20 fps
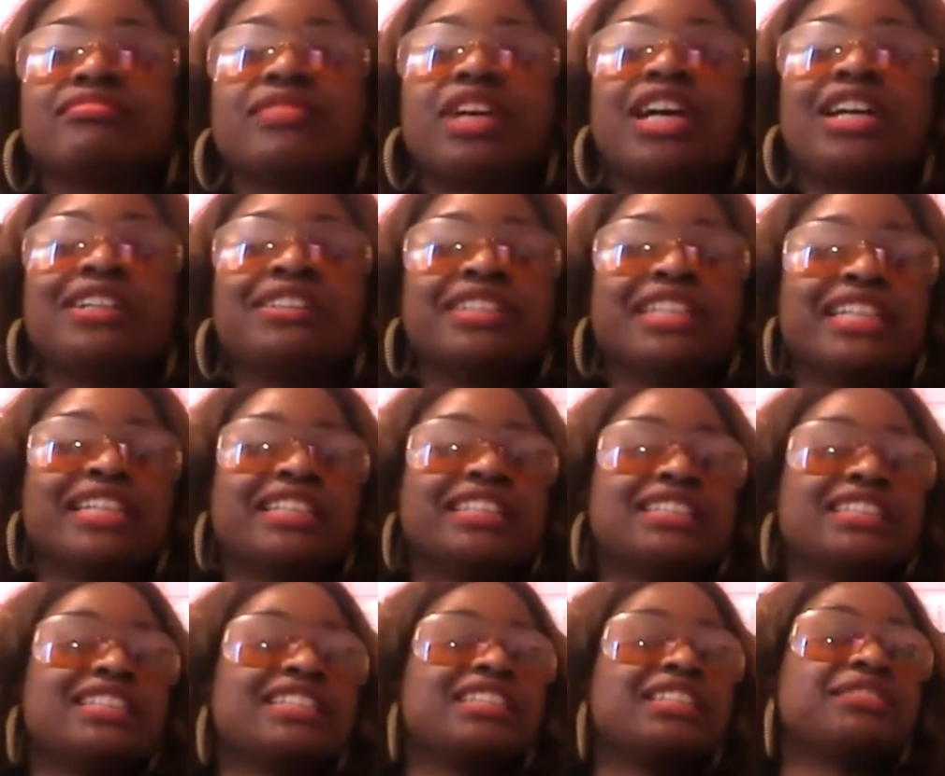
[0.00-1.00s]
Oh yeah, this
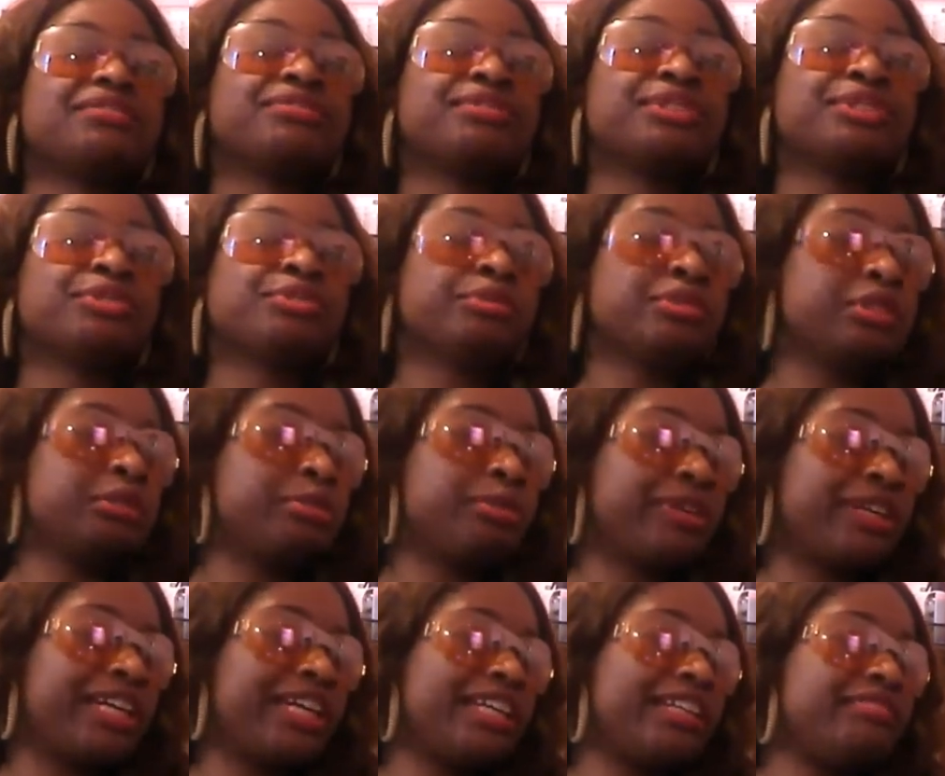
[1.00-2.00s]
is a room
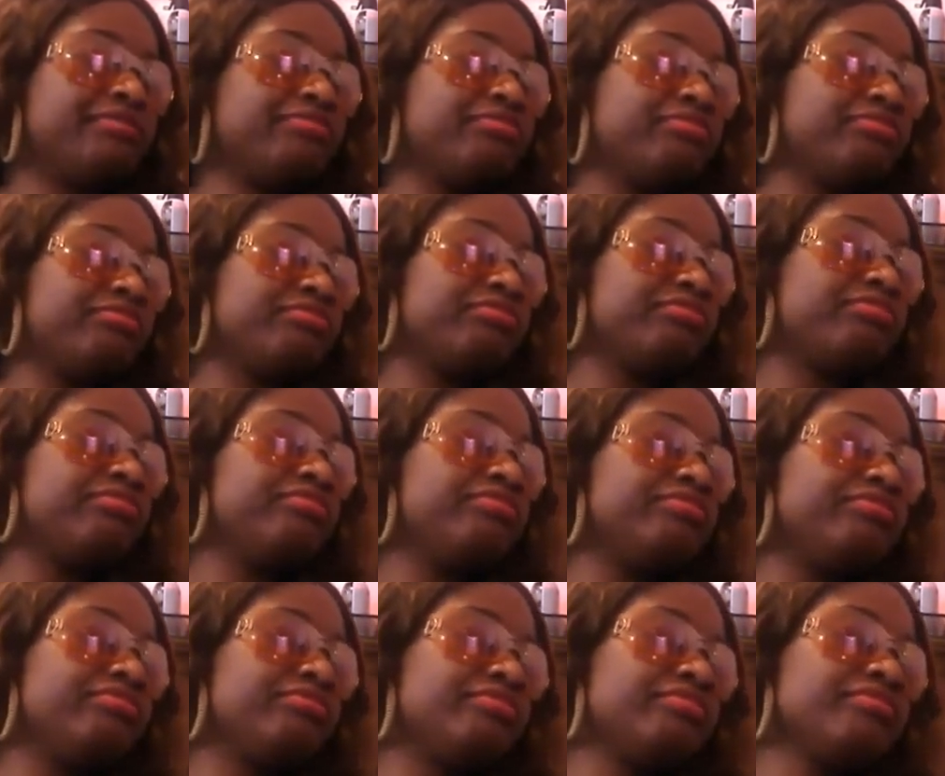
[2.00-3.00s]
spray.
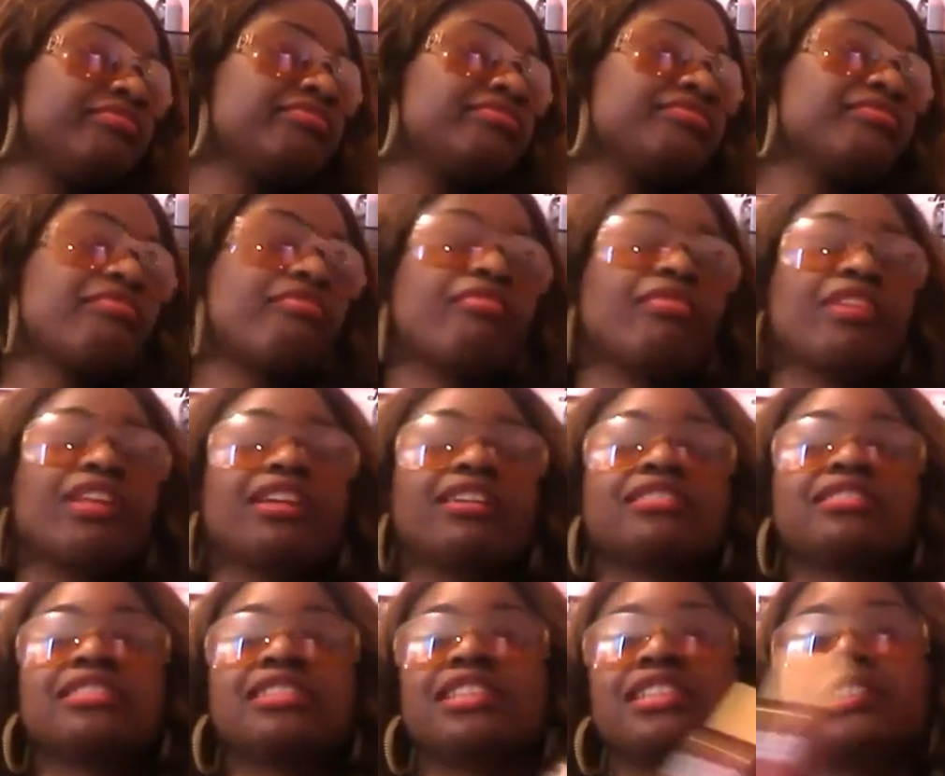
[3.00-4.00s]
Mm-hmm.
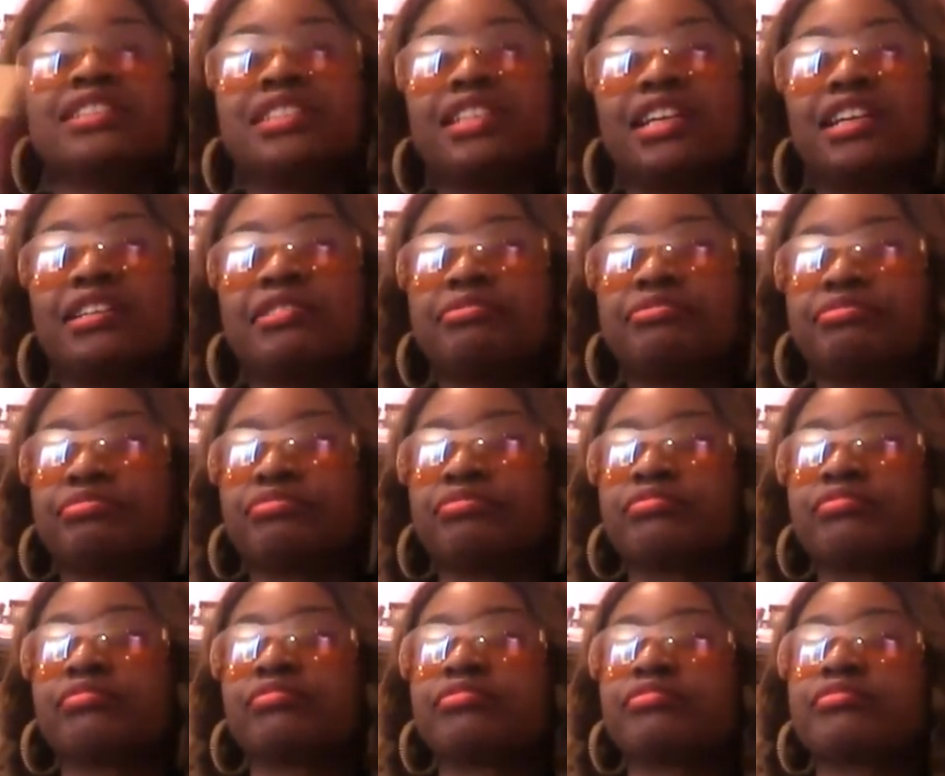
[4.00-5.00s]
It's a
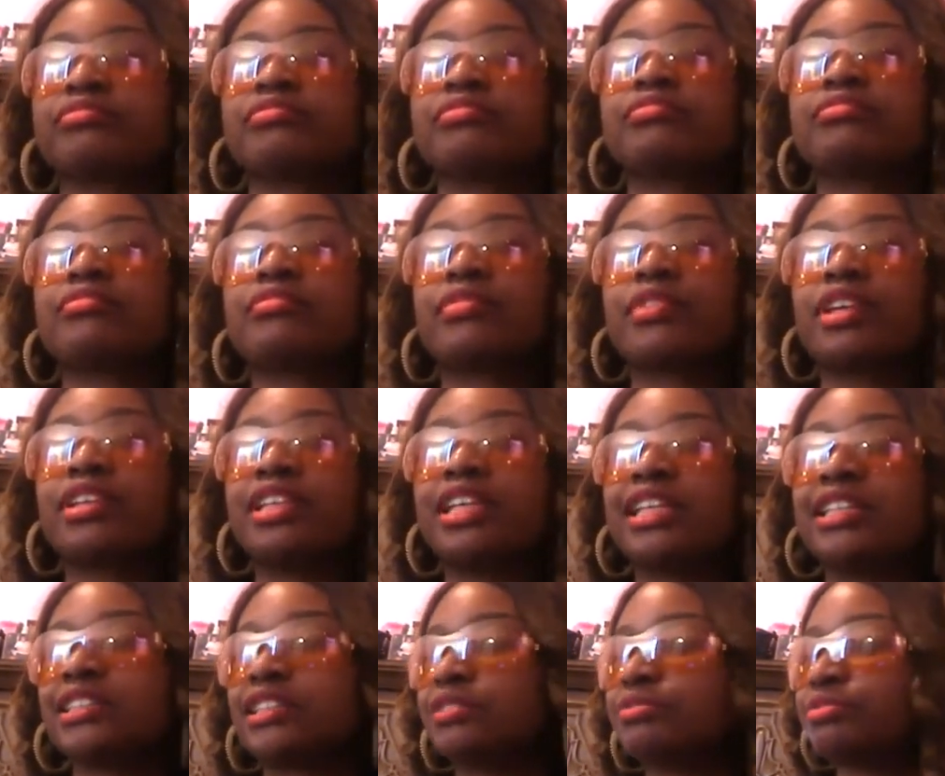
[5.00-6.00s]

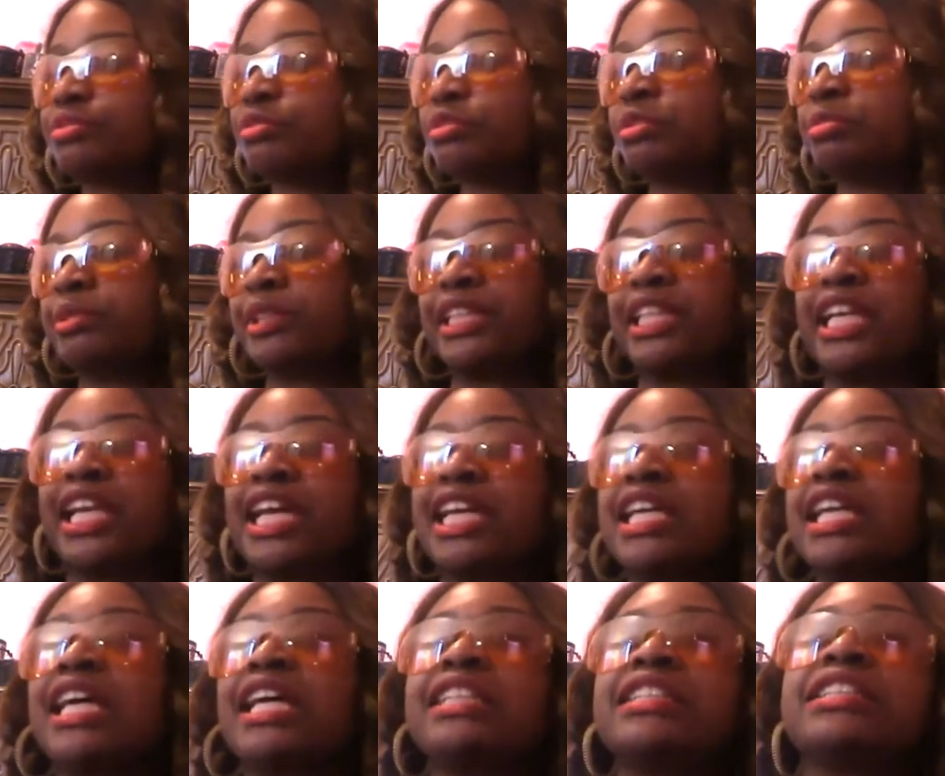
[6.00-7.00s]
room spray that I
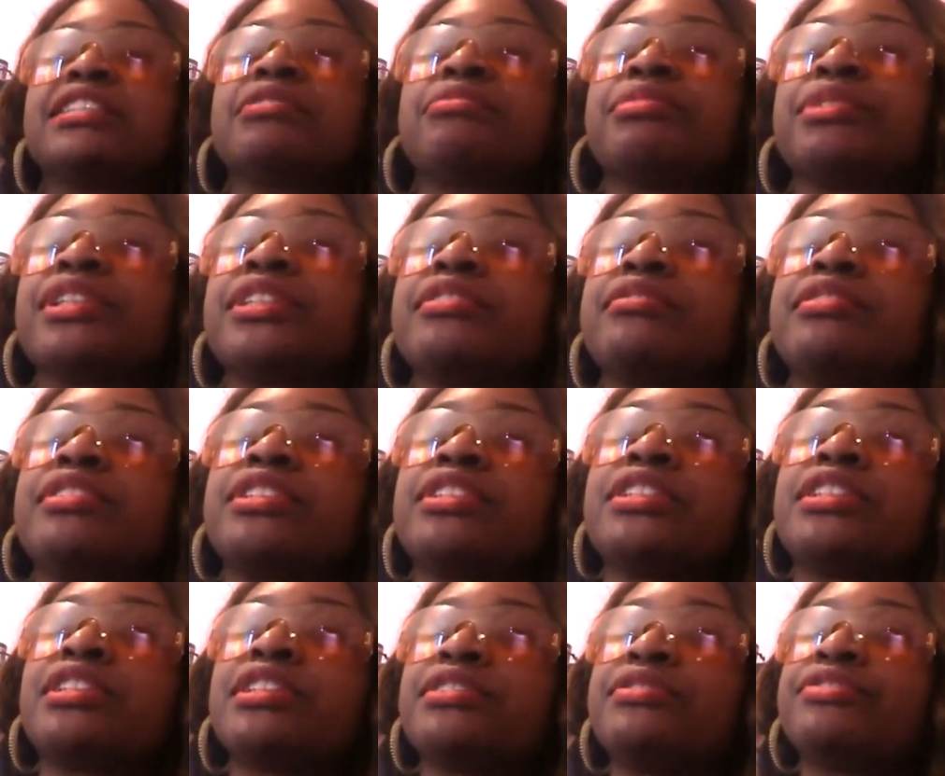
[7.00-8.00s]
got somewhere on
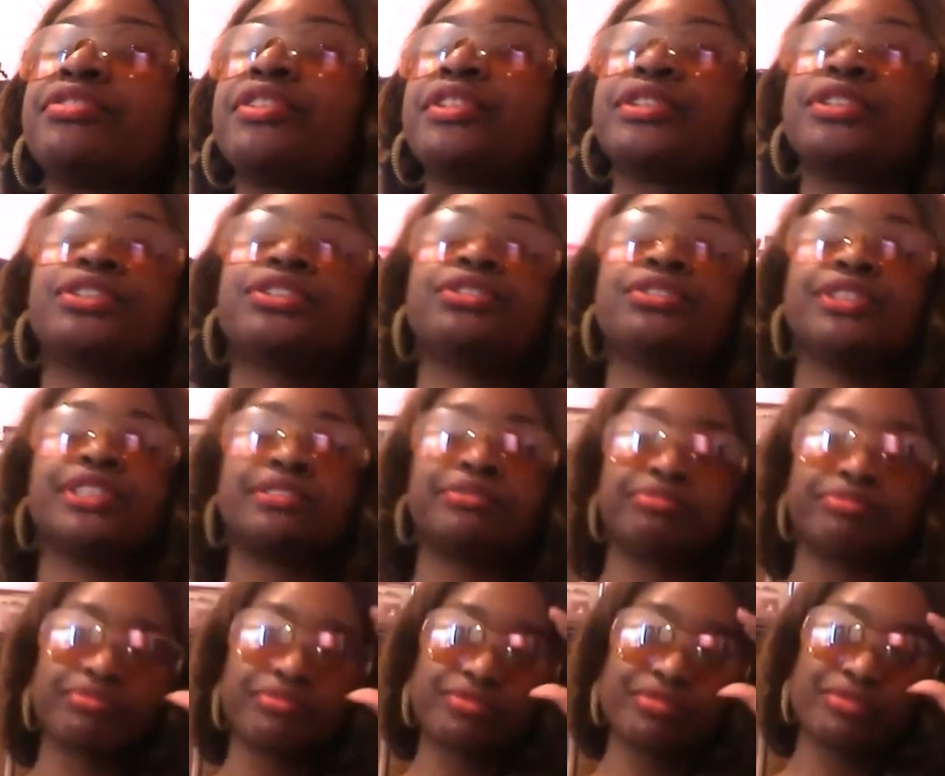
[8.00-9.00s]
34th Street.
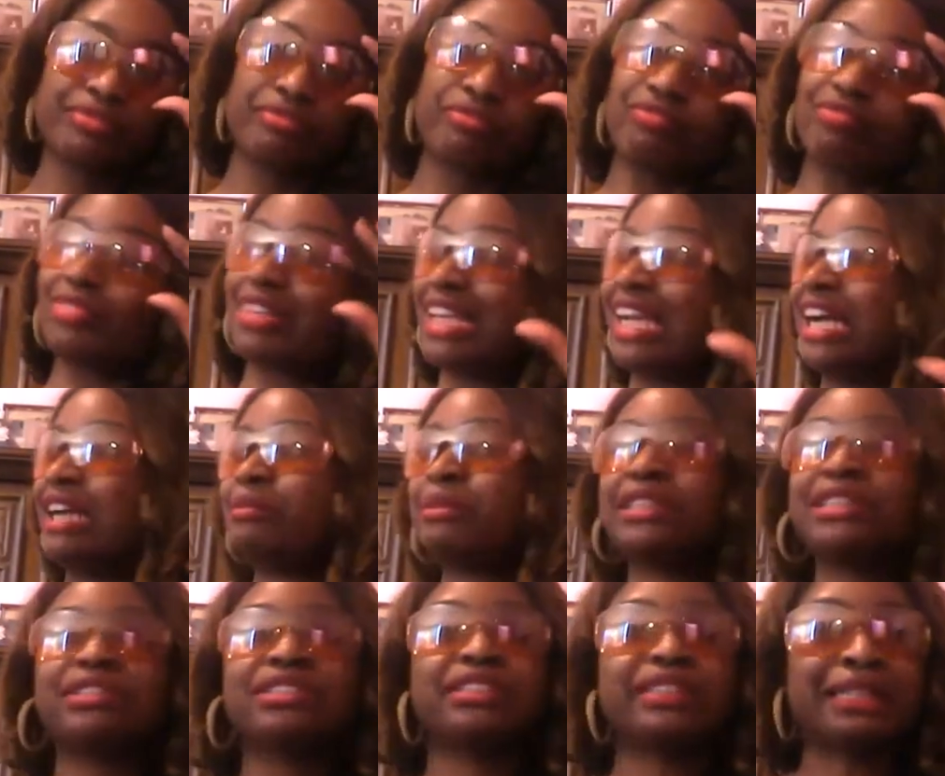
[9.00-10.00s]
I'm a
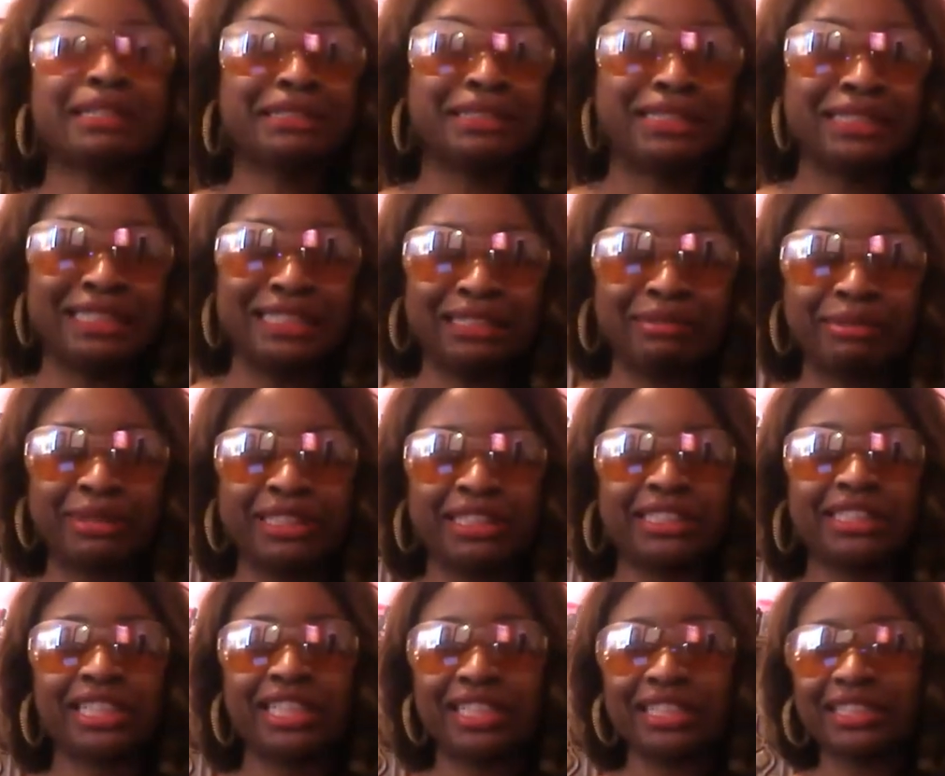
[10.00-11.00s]
little thirsty.
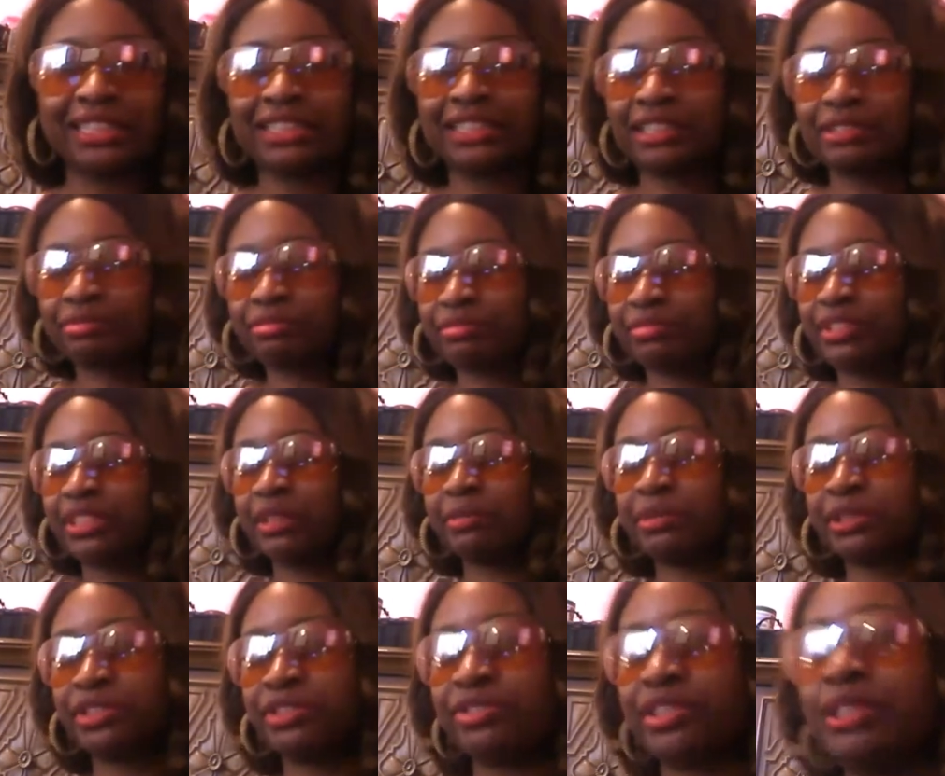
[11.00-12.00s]
Can I get something
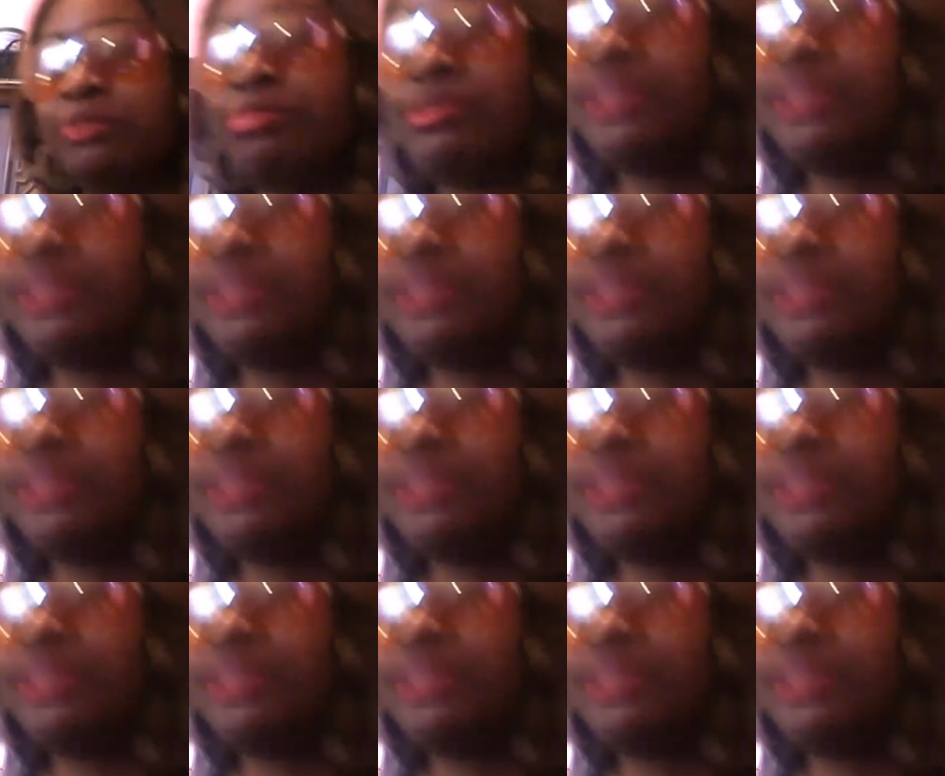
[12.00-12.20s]
to drink,